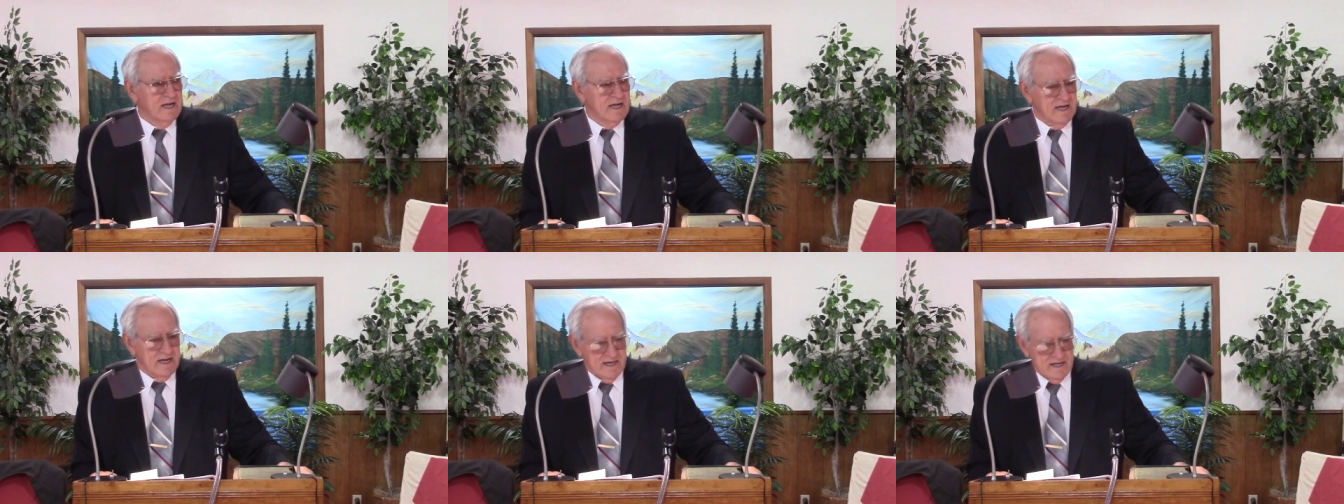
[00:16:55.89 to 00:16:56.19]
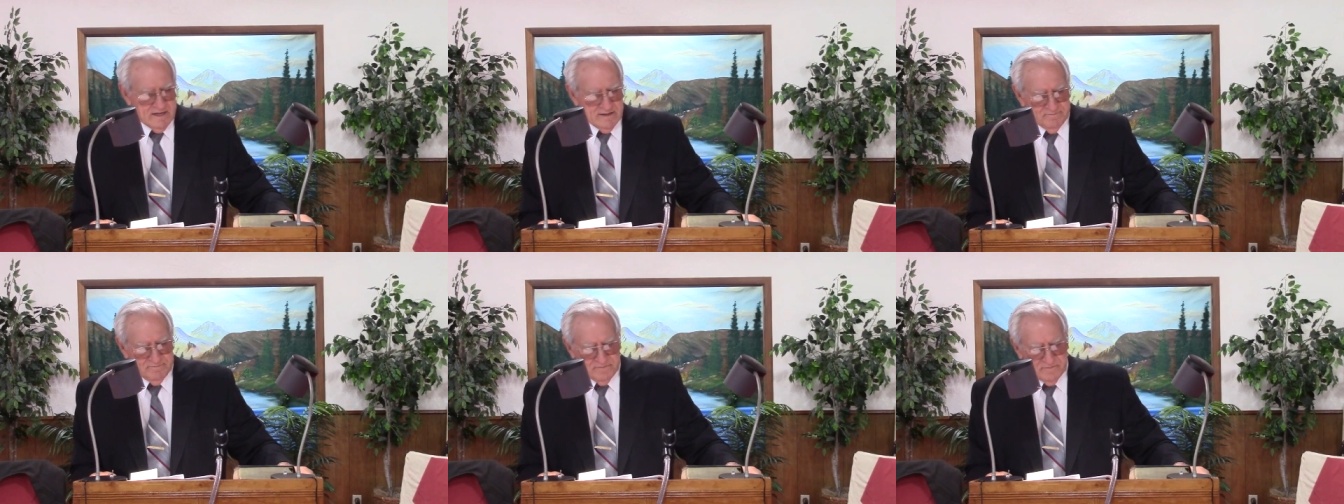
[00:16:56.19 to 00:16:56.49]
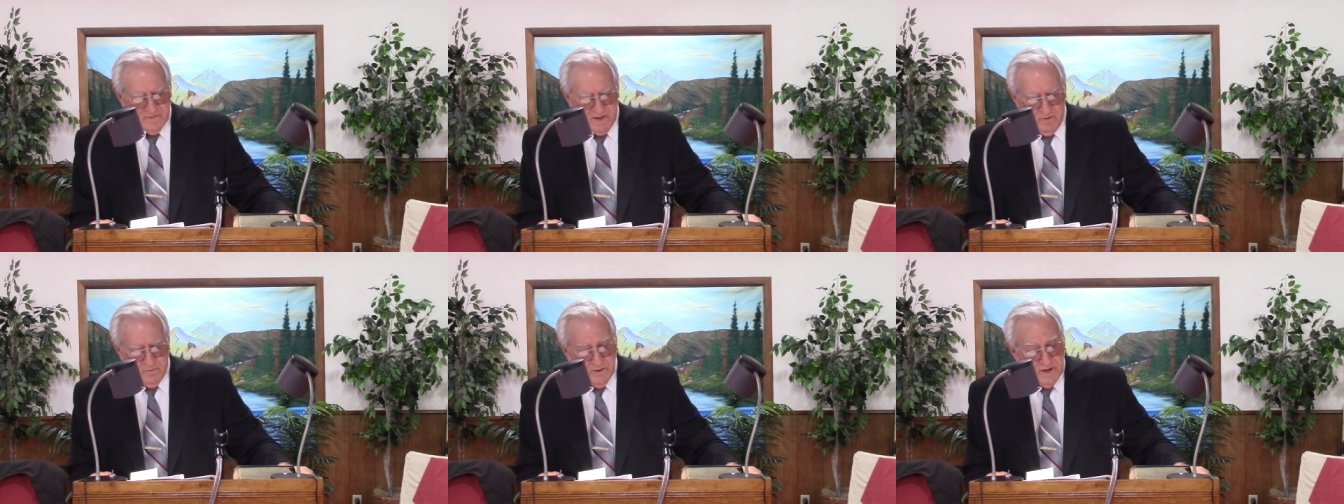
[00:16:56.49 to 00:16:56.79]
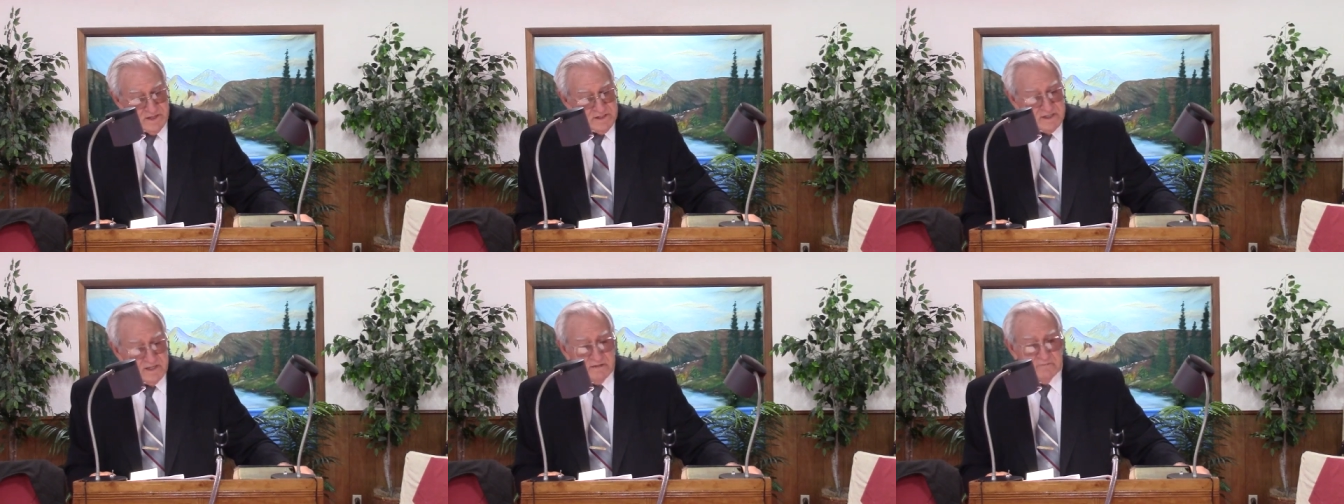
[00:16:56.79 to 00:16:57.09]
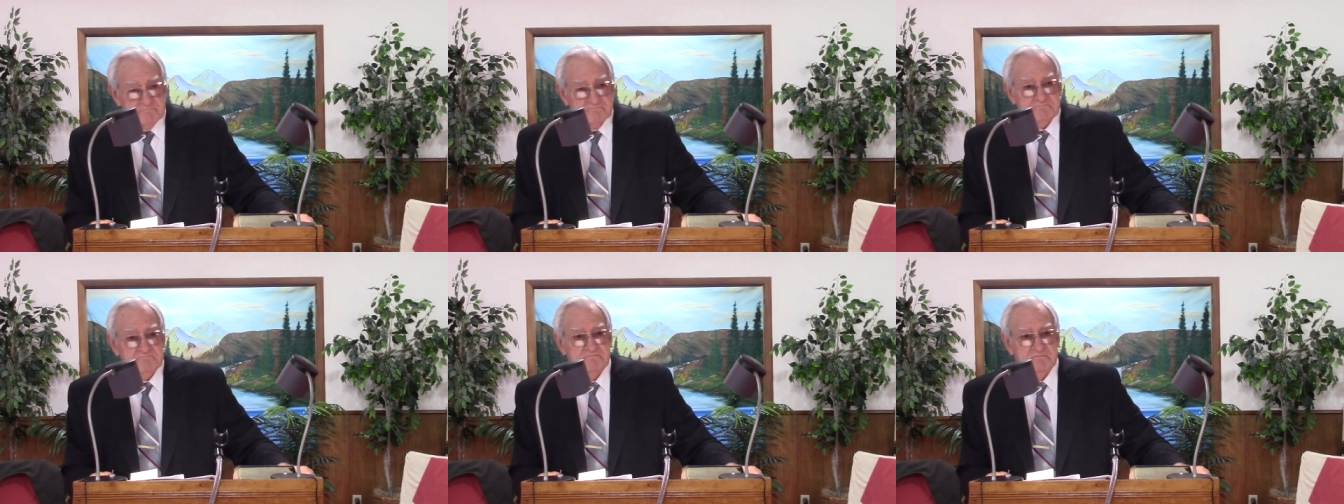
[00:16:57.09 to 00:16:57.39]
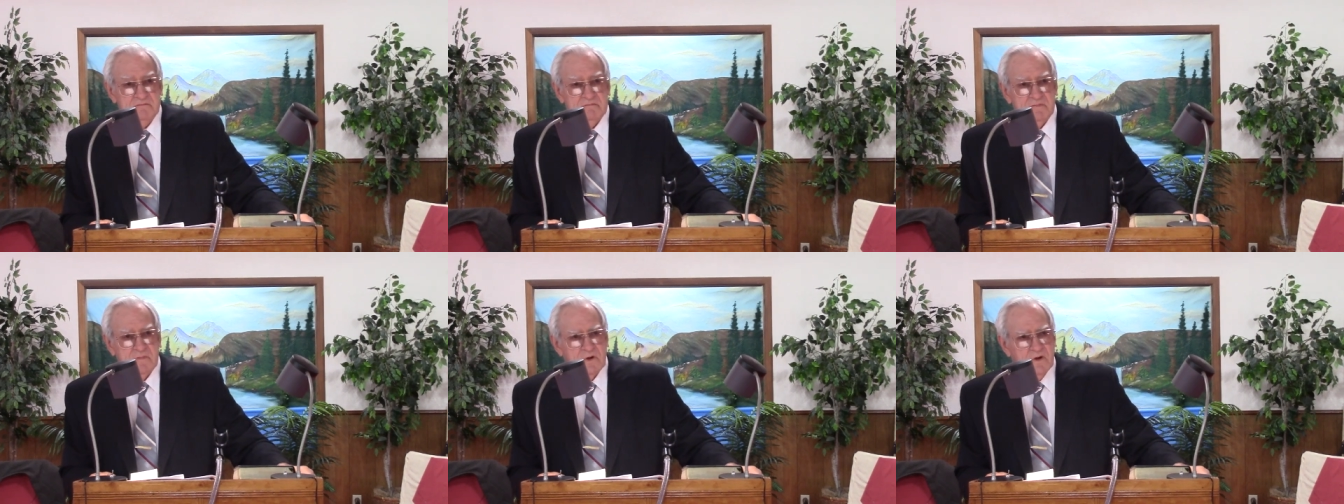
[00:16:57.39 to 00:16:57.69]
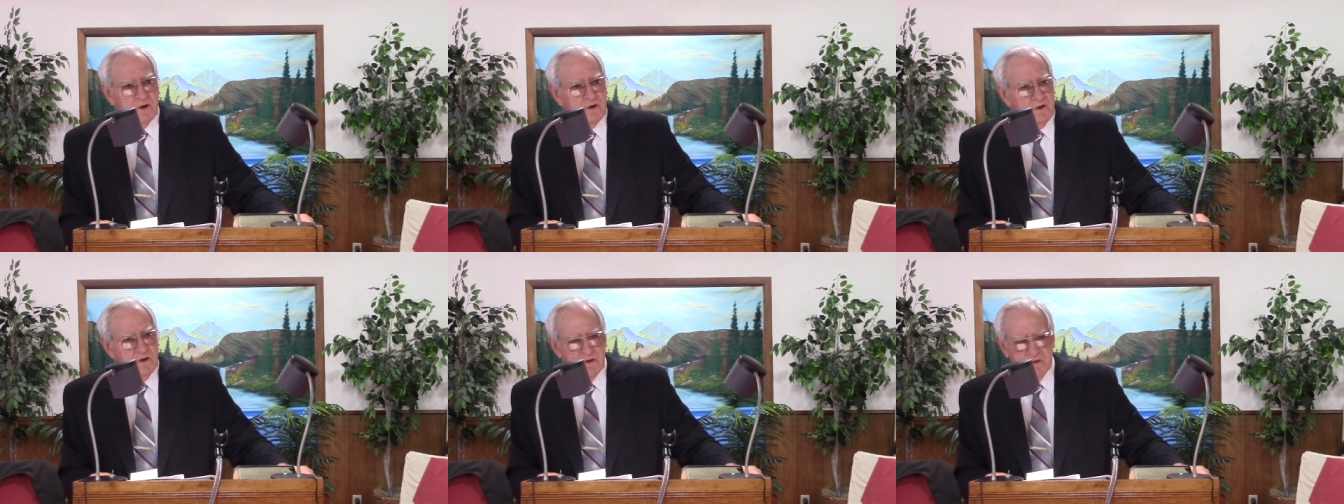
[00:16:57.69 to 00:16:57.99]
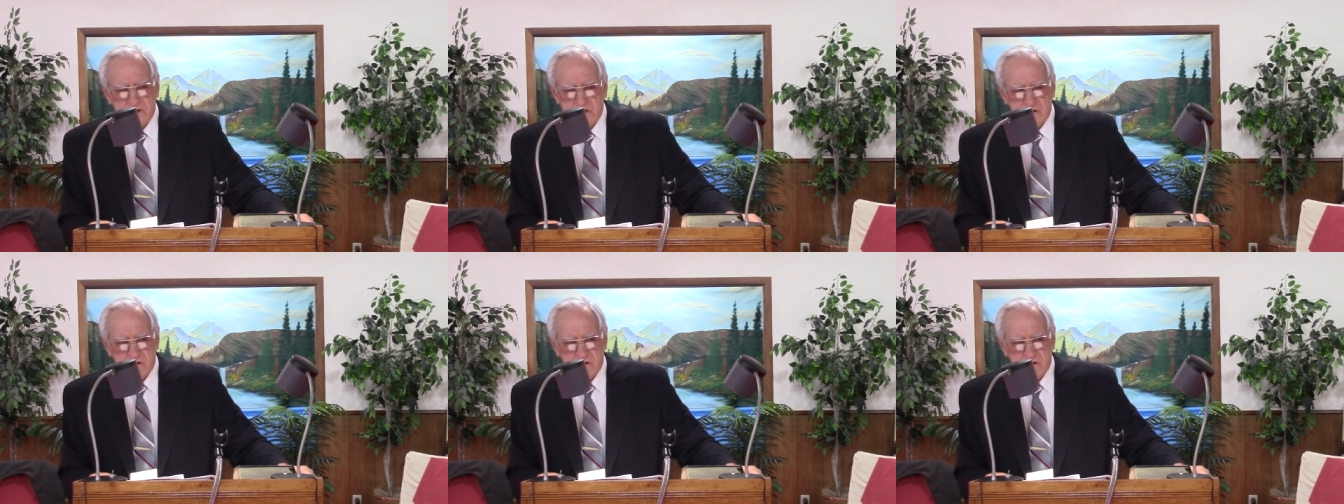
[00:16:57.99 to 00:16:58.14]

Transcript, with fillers: Um, wisdom, no,